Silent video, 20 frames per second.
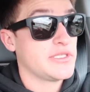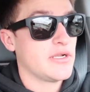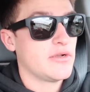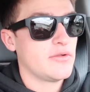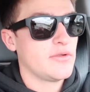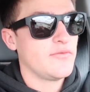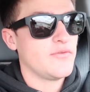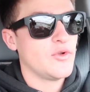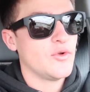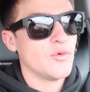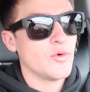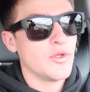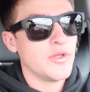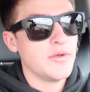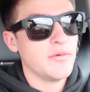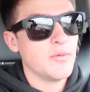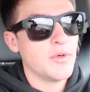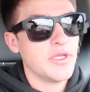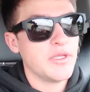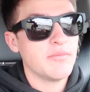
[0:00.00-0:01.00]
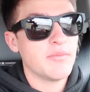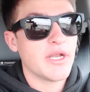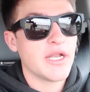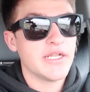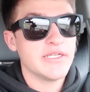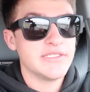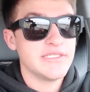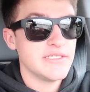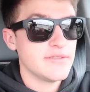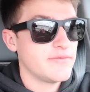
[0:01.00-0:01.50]
I don't even know where they went, but I
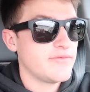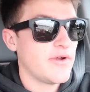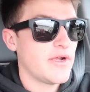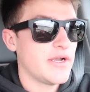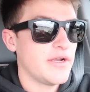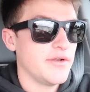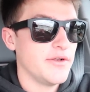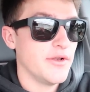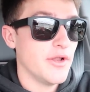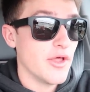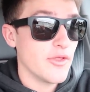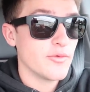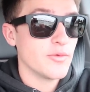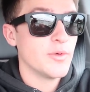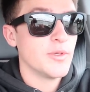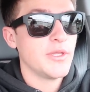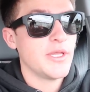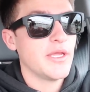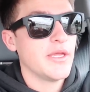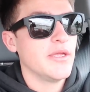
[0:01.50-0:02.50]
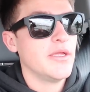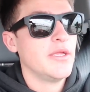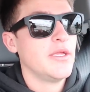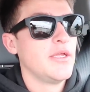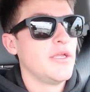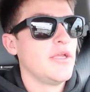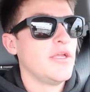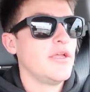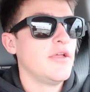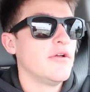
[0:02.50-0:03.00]
did find another one that
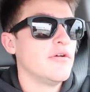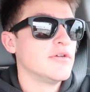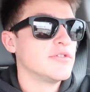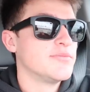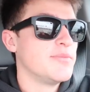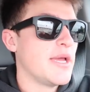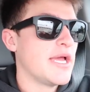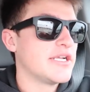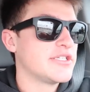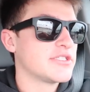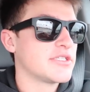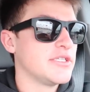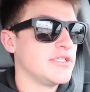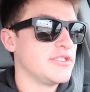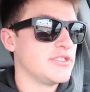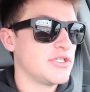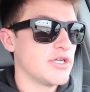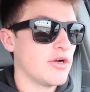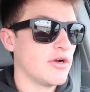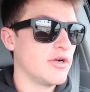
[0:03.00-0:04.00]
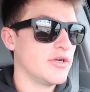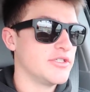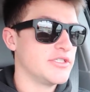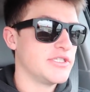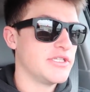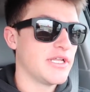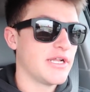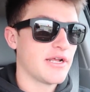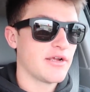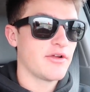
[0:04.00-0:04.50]
was magically charged
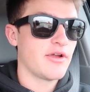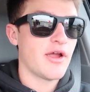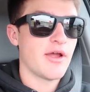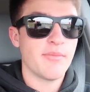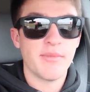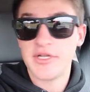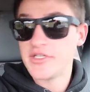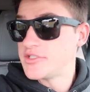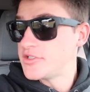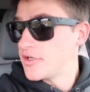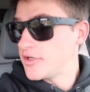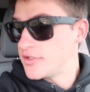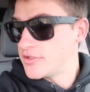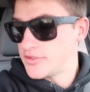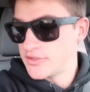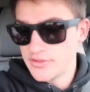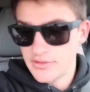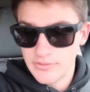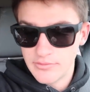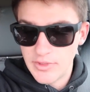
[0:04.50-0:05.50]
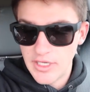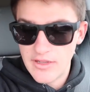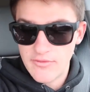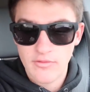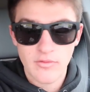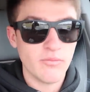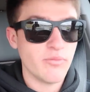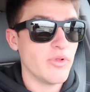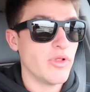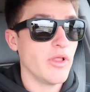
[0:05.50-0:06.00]
and then I grabbed my charger and we have
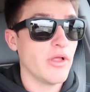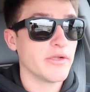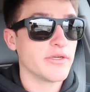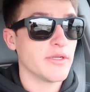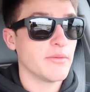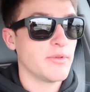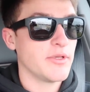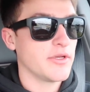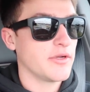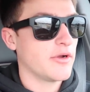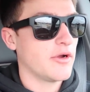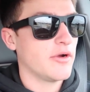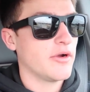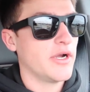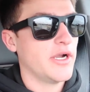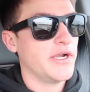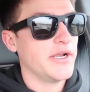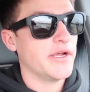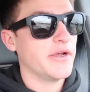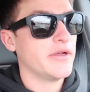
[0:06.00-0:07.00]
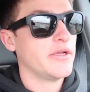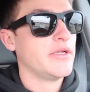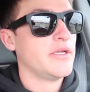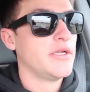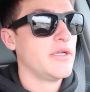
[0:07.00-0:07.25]
one plugged up in the car right now.